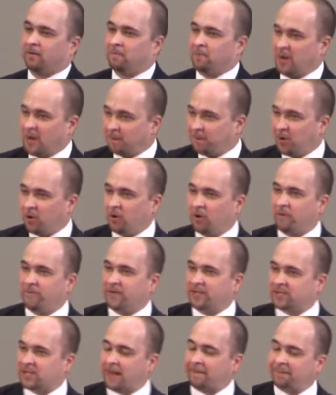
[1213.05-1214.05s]
people who've
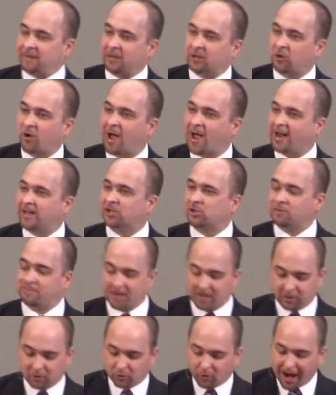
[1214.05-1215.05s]
accepted Christ, who've
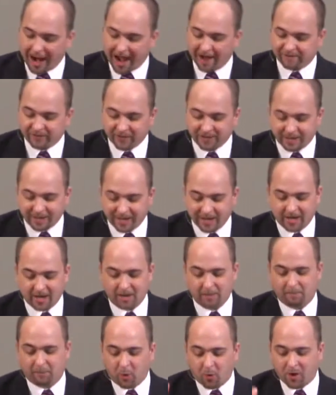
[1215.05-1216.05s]
been grafted
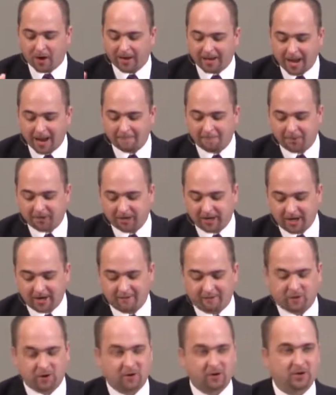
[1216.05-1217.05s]
in, born again
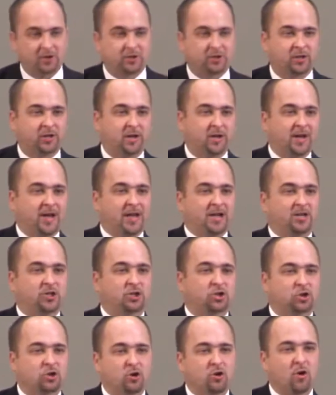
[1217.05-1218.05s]
believers. It is
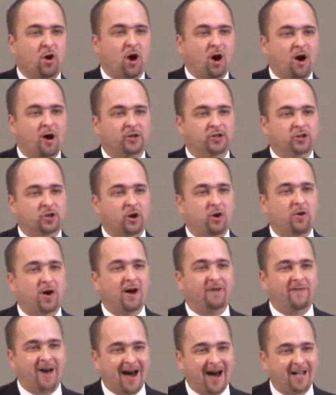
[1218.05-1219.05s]
true also
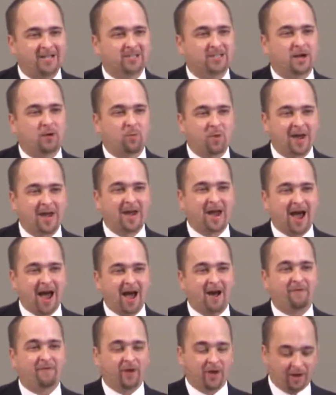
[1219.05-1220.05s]
of us that we
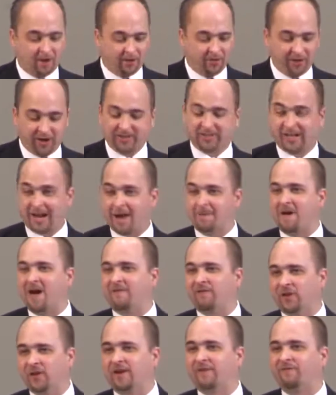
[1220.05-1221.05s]
have the same
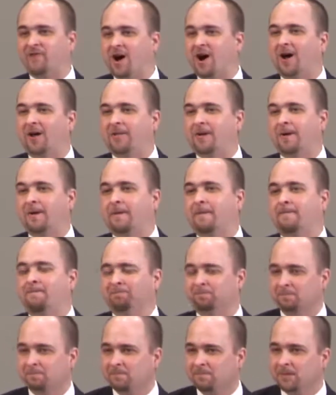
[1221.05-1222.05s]
Heavenly Father
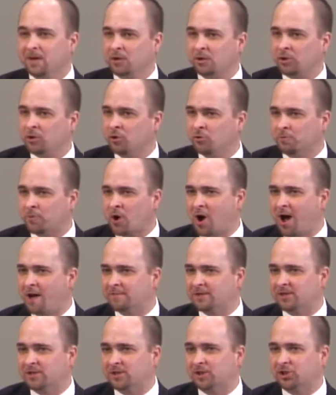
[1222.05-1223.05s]
who
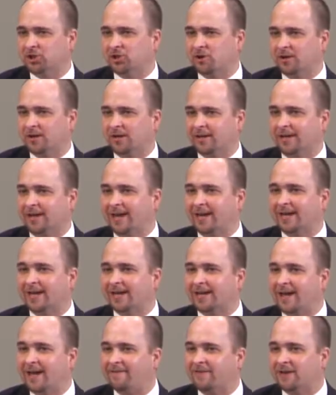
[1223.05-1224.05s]
promises surely, like a
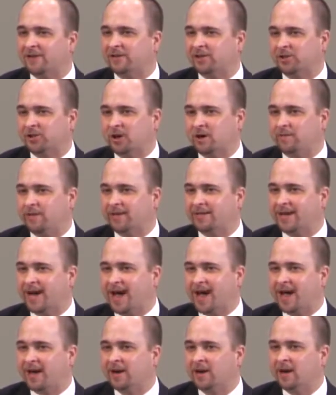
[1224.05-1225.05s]
loving, determined
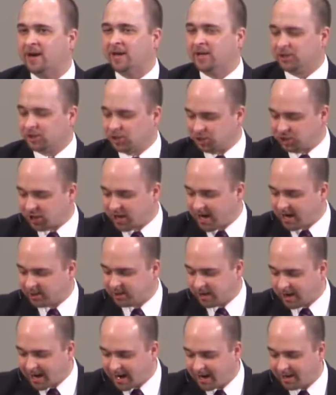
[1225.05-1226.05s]
dad, to
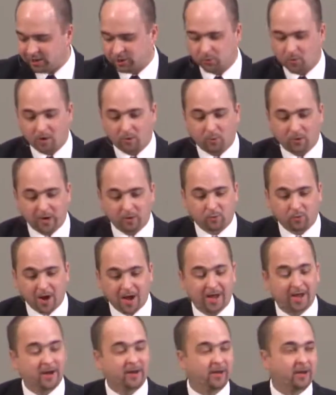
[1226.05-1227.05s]
chasten us when we
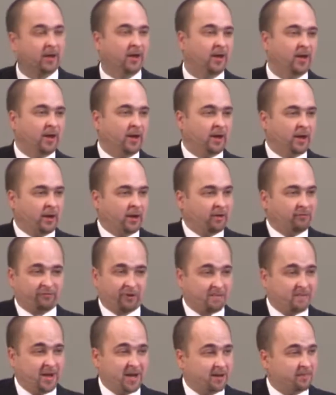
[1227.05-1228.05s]
run
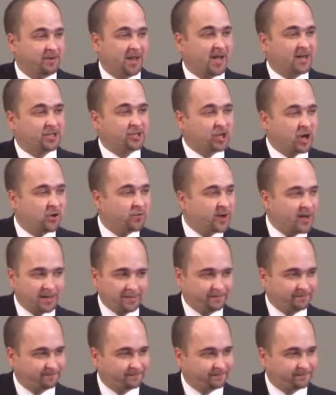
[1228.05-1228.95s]
from Him like Jonah